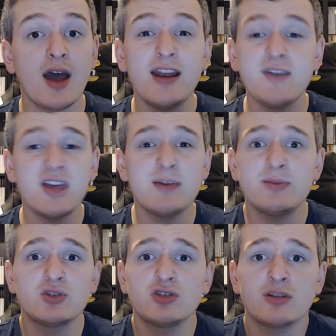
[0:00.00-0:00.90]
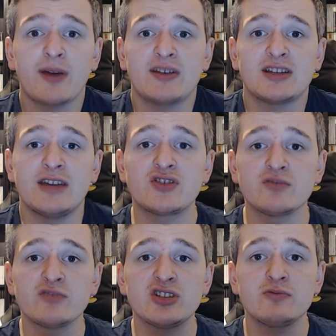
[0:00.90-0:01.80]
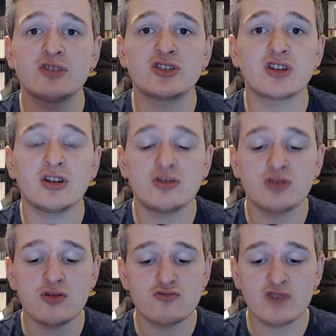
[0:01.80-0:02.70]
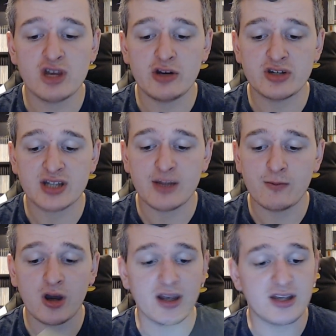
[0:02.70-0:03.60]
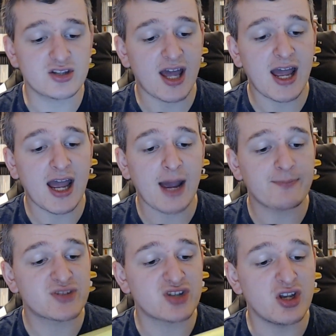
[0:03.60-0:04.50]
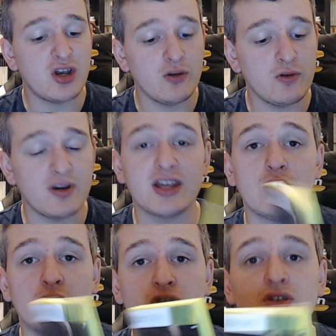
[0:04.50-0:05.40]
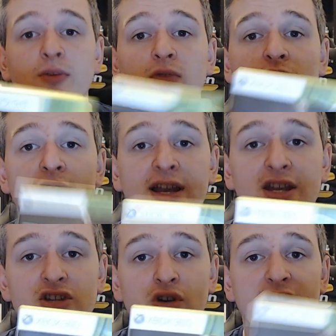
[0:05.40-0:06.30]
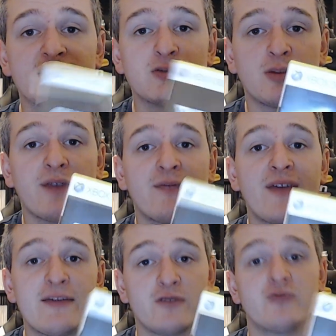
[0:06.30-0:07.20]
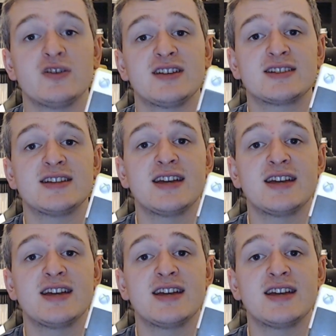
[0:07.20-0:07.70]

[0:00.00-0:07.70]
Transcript: I never hear people talk about this game for some reason, which I don't really understand why. It's absolutely awesome. Really enjoyed this, one of my favourite 360